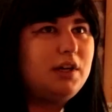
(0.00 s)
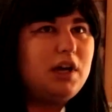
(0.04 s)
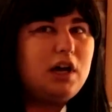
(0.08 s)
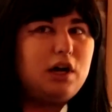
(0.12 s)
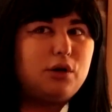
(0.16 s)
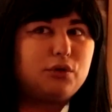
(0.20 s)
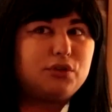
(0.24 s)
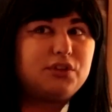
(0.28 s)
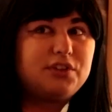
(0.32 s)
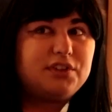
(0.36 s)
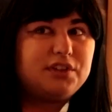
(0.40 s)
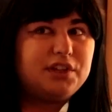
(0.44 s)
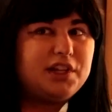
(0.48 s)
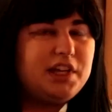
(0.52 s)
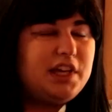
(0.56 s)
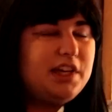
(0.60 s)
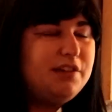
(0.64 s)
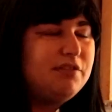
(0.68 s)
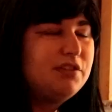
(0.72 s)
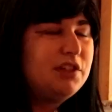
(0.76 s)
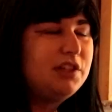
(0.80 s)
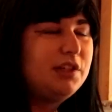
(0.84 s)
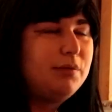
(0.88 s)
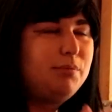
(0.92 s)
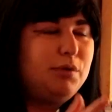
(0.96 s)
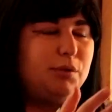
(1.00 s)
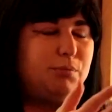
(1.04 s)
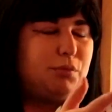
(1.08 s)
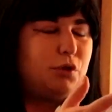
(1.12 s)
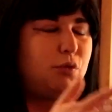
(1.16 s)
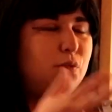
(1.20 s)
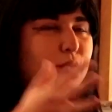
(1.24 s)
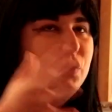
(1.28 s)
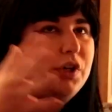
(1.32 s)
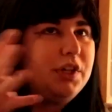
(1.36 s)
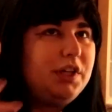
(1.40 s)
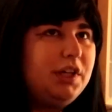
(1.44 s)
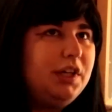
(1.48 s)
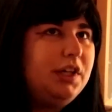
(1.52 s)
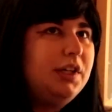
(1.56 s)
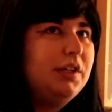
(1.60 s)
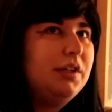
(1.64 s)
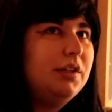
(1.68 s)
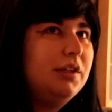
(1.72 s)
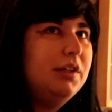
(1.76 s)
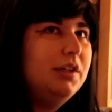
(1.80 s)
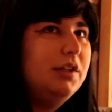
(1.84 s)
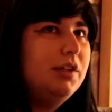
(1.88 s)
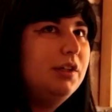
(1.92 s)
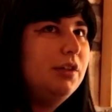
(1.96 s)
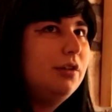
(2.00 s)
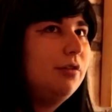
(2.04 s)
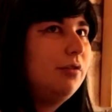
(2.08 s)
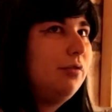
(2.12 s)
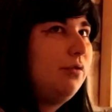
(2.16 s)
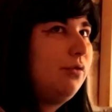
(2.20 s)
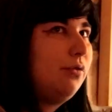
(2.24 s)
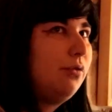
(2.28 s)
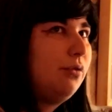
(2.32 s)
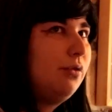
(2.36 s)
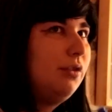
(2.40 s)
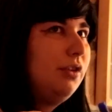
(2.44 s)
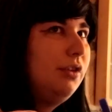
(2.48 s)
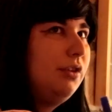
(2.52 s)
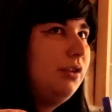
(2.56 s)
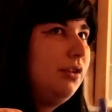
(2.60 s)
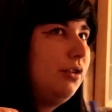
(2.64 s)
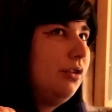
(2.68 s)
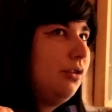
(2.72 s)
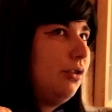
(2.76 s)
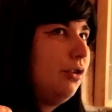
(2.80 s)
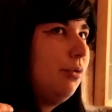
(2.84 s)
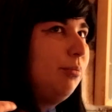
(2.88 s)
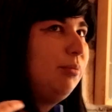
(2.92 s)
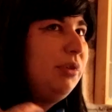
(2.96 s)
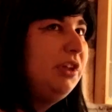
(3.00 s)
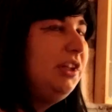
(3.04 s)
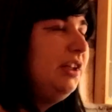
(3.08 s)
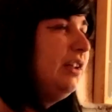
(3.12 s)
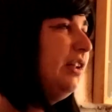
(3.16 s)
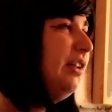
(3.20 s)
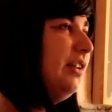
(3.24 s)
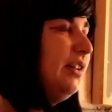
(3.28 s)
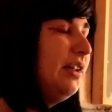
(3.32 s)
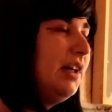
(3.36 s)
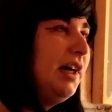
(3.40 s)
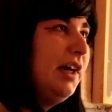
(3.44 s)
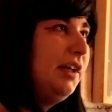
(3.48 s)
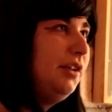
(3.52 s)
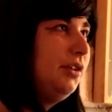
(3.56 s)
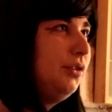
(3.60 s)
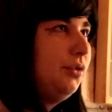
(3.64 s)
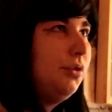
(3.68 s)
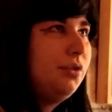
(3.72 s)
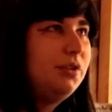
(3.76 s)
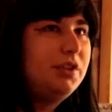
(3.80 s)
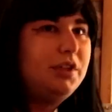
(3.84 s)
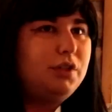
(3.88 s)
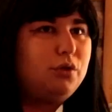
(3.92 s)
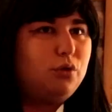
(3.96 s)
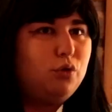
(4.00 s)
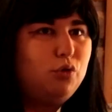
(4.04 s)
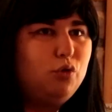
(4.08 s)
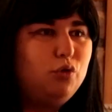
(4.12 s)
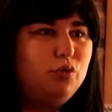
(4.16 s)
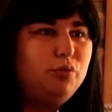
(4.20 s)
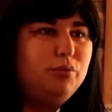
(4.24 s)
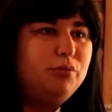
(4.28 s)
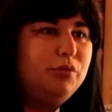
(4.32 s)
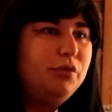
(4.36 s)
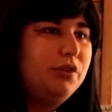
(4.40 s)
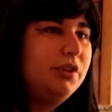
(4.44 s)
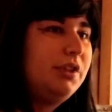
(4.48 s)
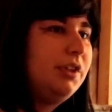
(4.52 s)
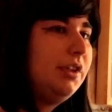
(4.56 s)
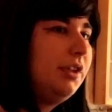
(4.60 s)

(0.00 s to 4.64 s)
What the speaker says: house slaves, like people working completely tied to the home,